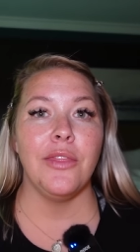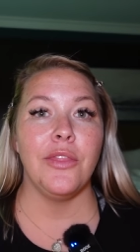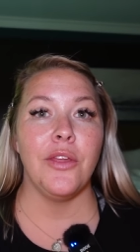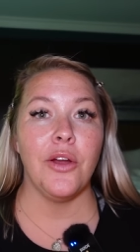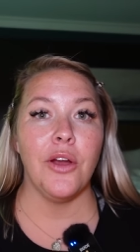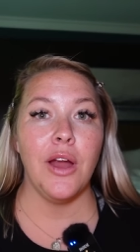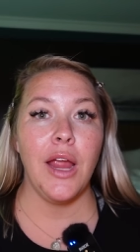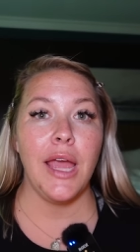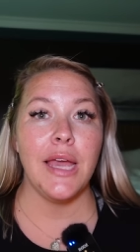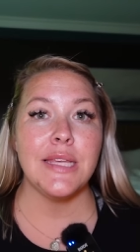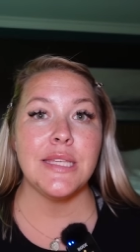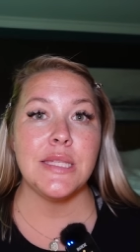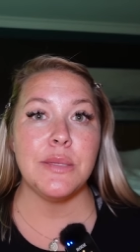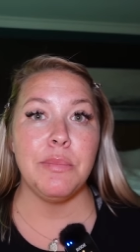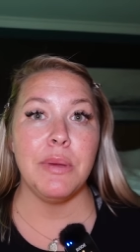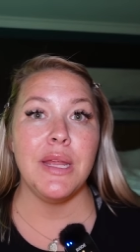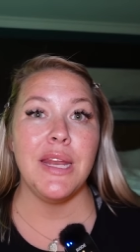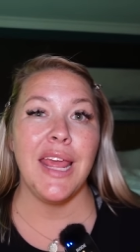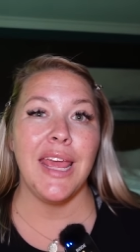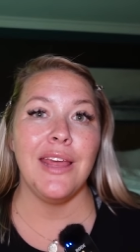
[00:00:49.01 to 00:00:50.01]
there has
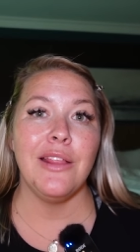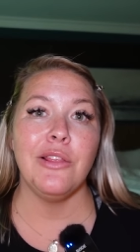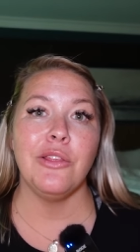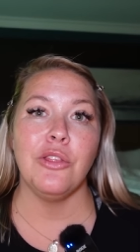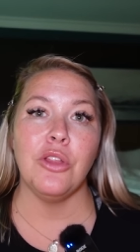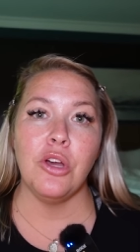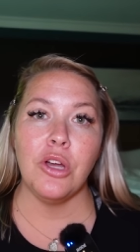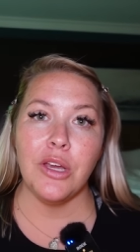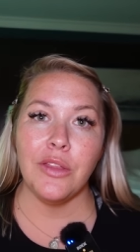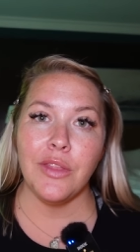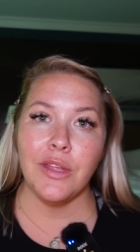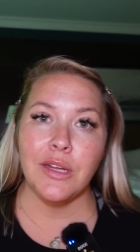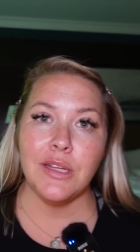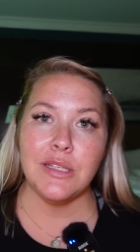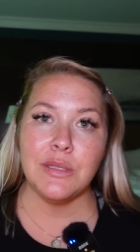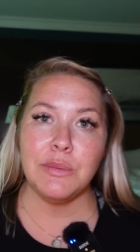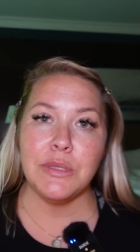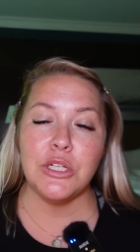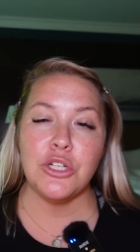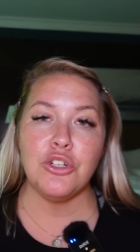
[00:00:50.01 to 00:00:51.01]
been a look that
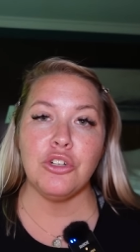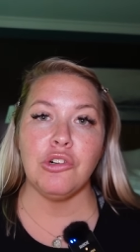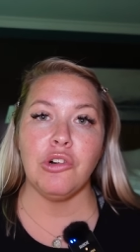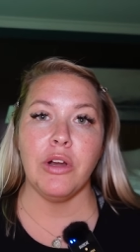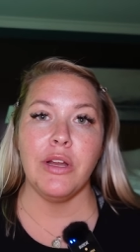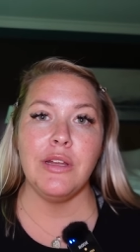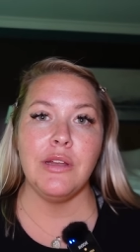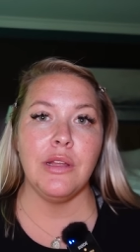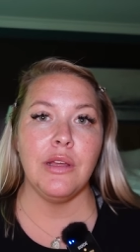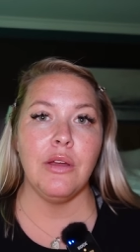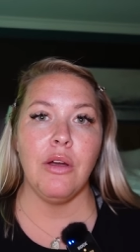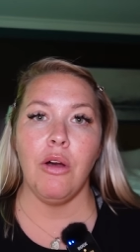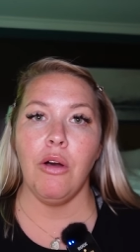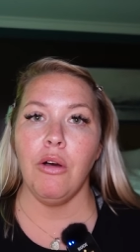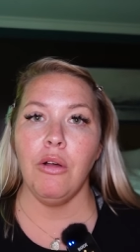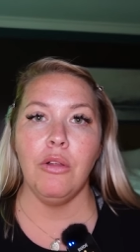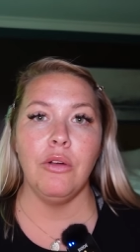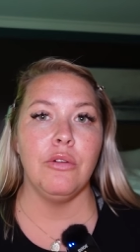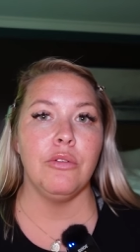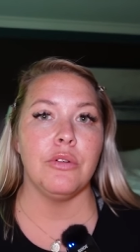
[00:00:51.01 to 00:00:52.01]
has been trending
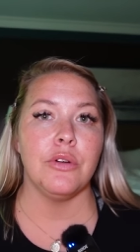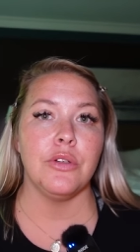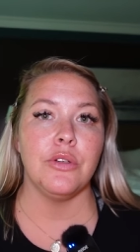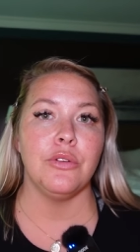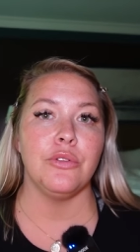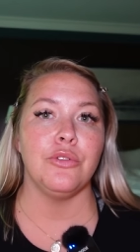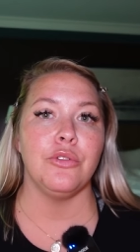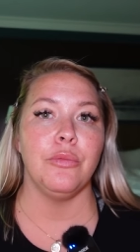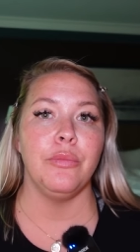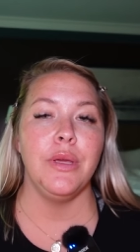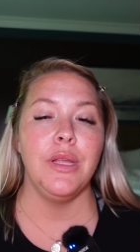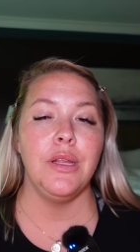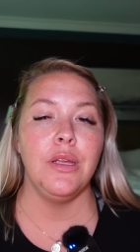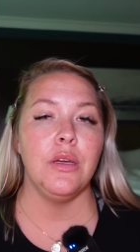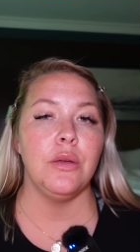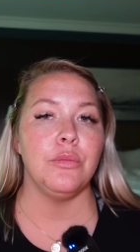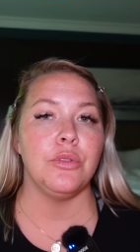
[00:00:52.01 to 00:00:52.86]
all over social media.